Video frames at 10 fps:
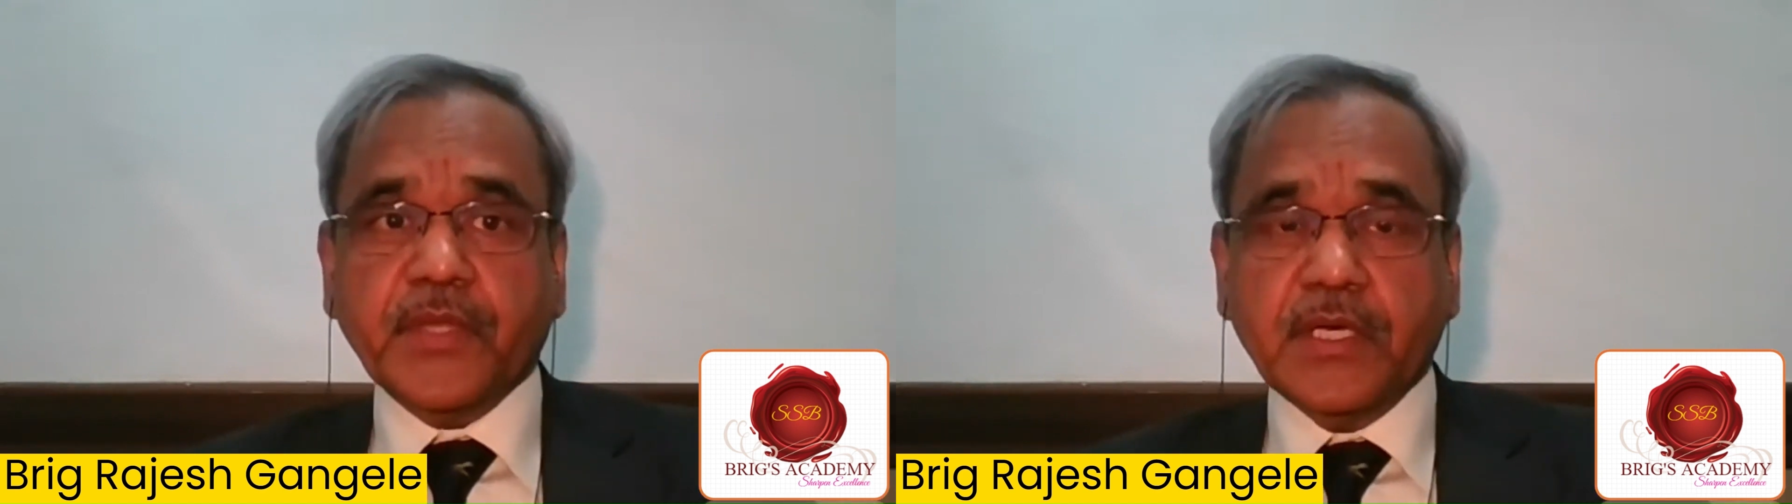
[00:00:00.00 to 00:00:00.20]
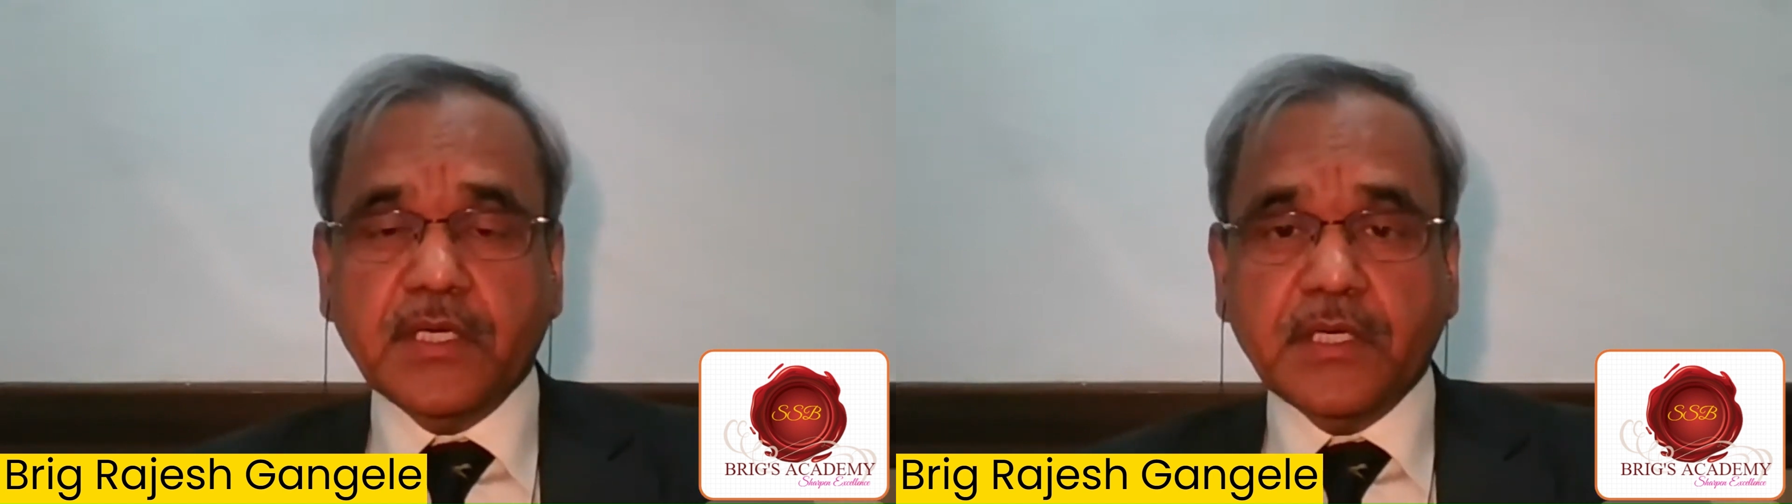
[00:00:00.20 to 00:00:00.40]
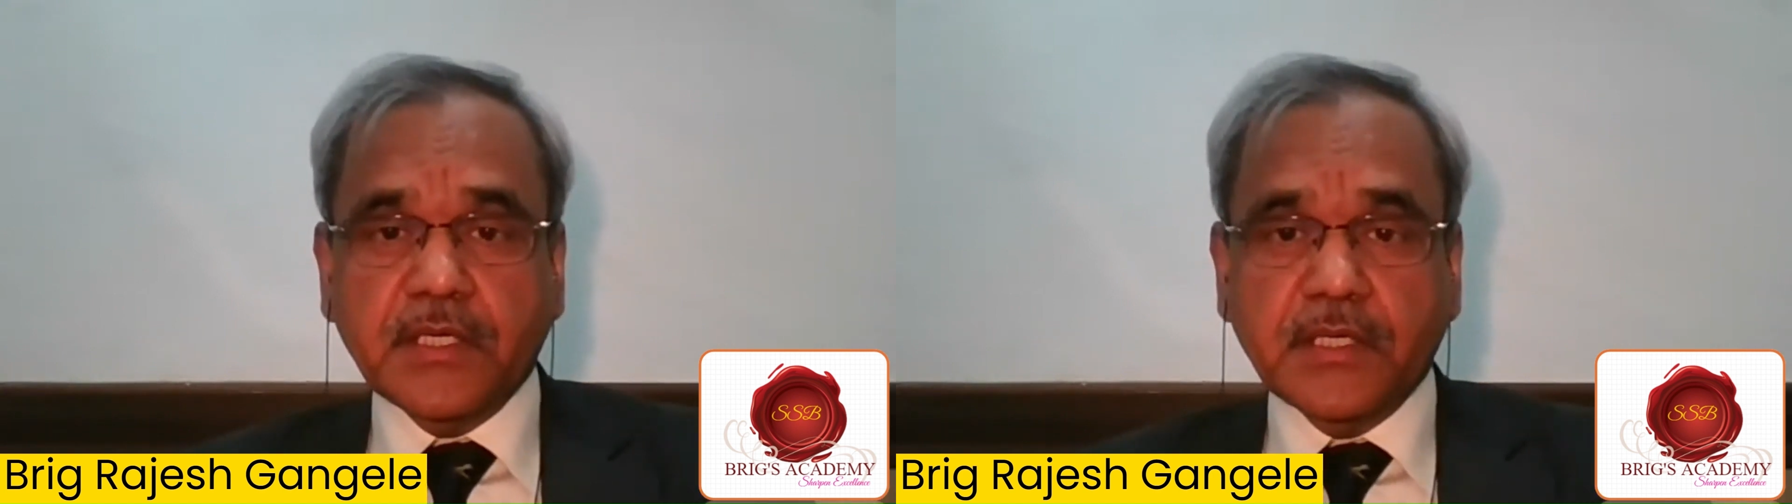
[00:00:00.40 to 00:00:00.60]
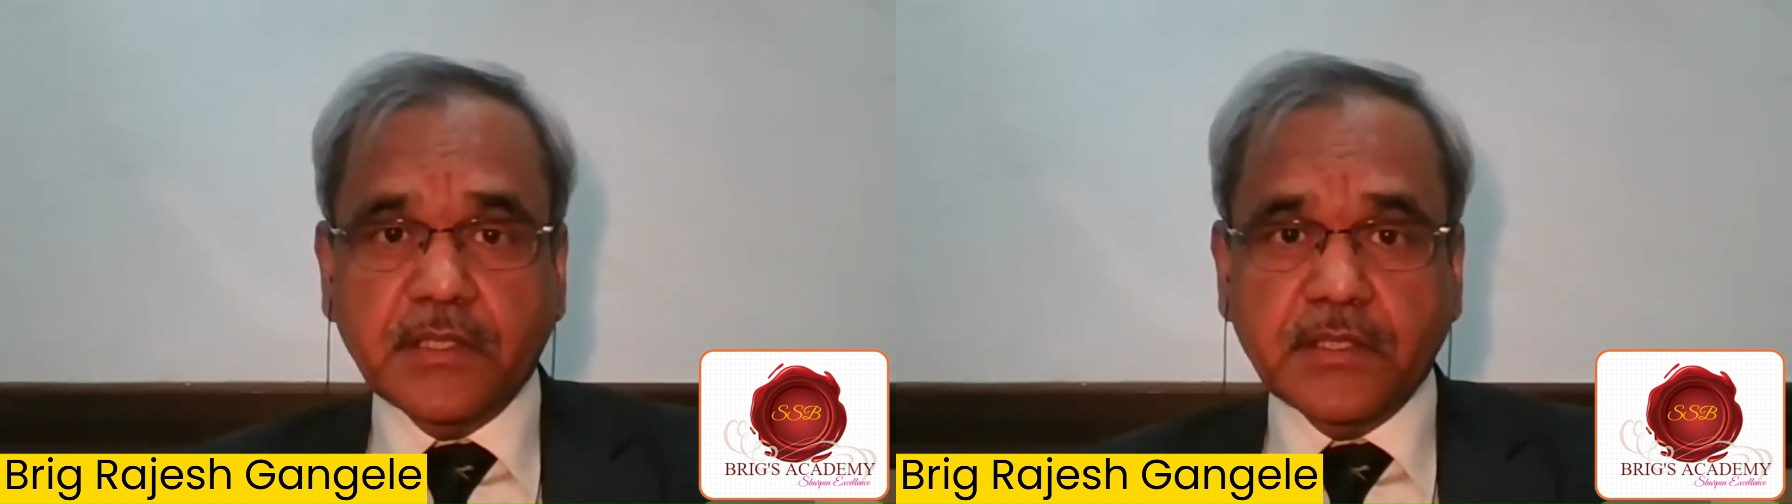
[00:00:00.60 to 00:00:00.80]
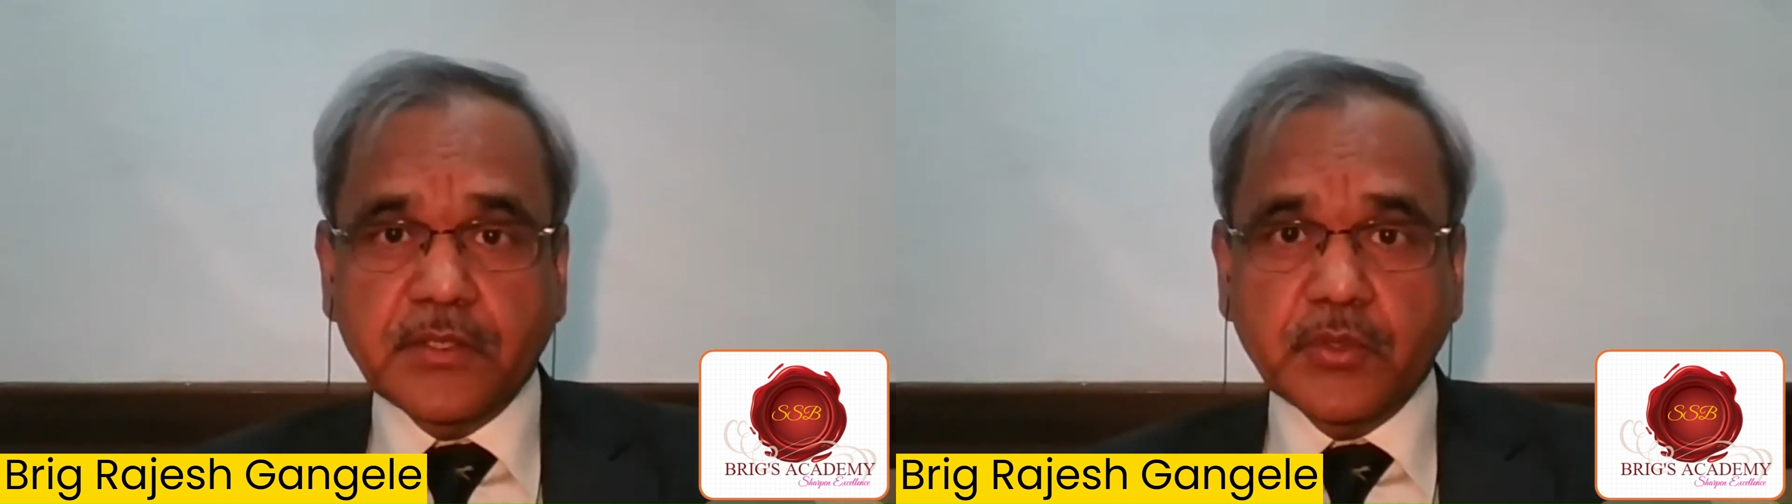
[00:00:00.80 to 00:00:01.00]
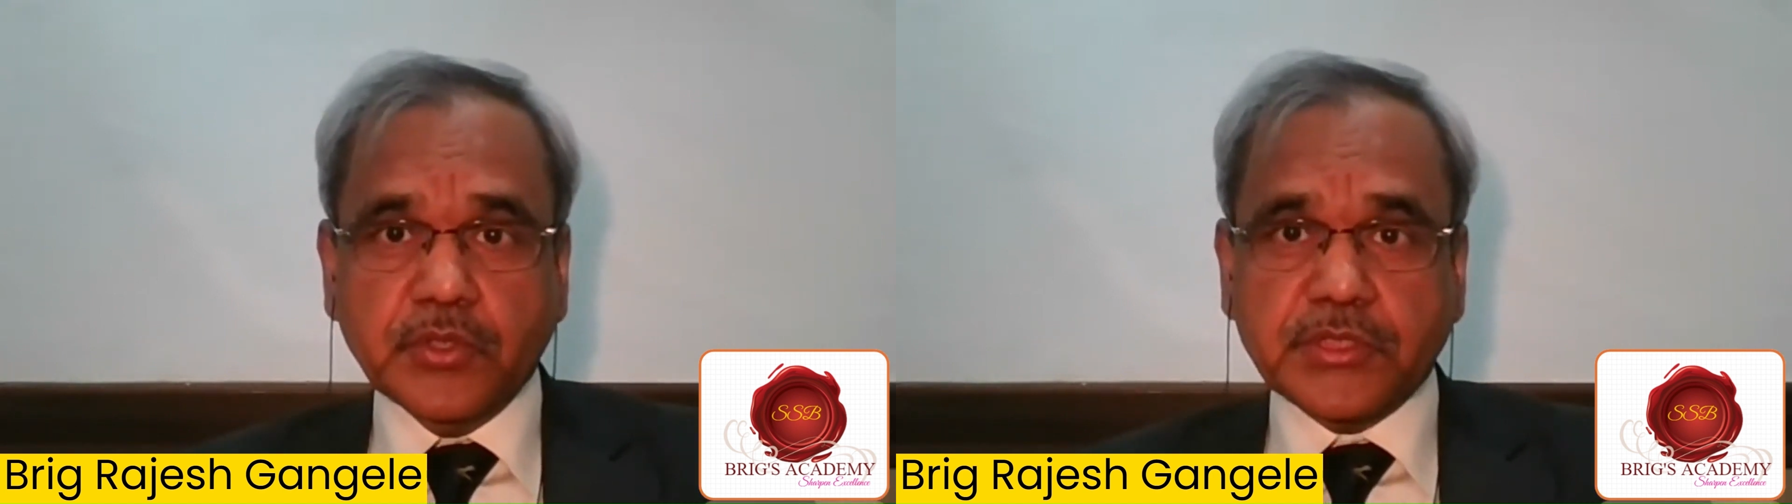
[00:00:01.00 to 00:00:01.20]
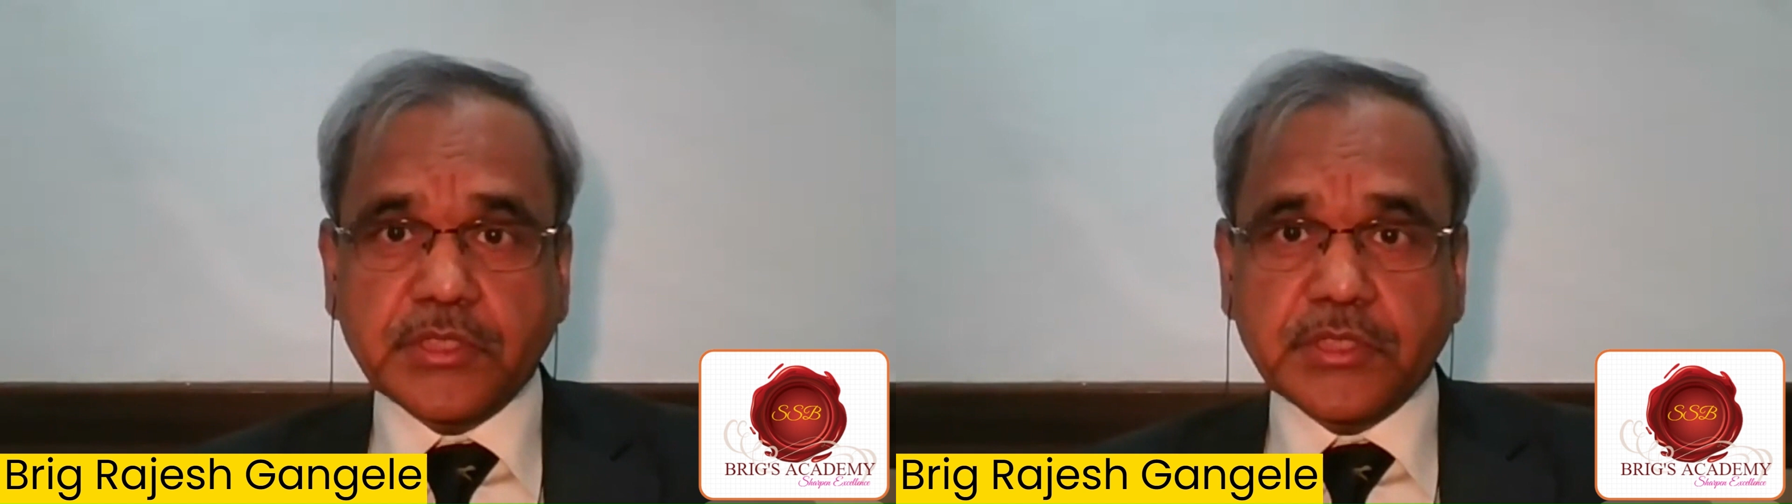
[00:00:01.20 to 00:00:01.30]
those